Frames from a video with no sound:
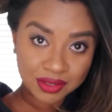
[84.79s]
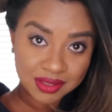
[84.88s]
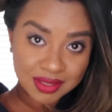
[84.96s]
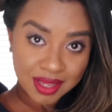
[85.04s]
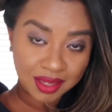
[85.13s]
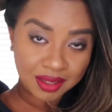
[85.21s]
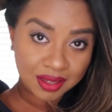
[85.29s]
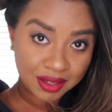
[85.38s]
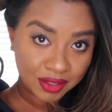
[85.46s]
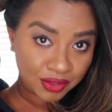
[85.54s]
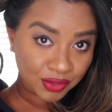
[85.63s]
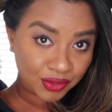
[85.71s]
going to take
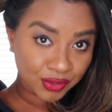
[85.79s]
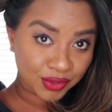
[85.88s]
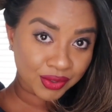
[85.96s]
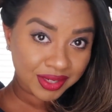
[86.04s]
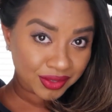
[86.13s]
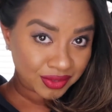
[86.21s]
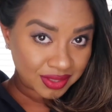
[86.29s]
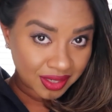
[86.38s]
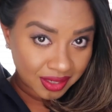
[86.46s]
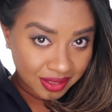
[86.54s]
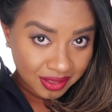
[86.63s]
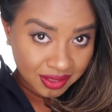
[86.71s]
your hair
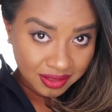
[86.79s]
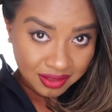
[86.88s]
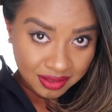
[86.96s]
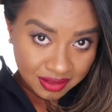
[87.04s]
tie